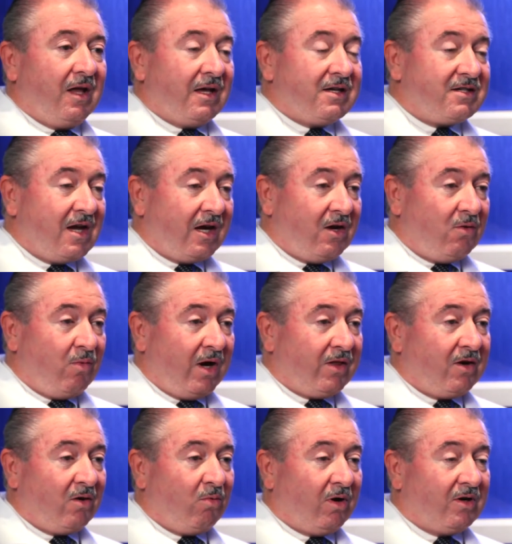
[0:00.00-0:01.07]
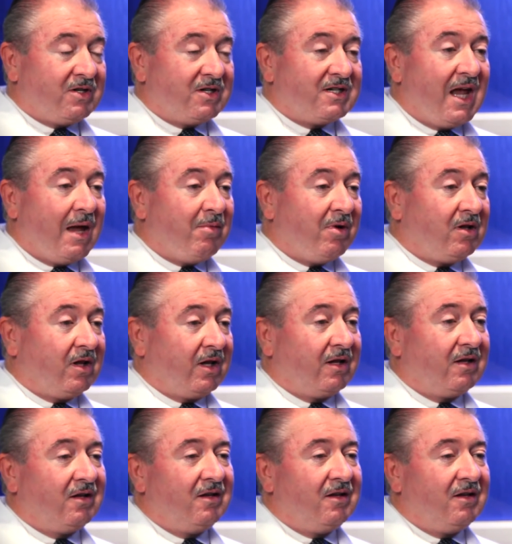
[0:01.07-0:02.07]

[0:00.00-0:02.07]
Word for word: A second way that it works is chemically.